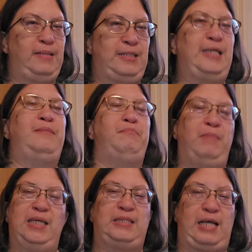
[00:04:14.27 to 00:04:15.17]
didn't
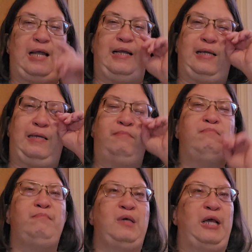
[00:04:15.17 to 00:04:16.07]
miss any
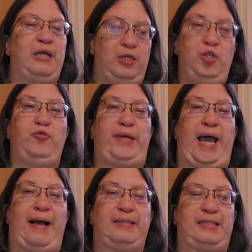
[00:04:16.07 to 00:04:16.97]
new
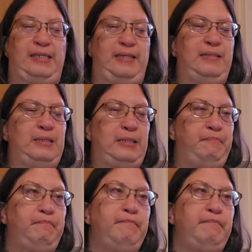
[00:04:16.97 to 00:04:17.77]
castings.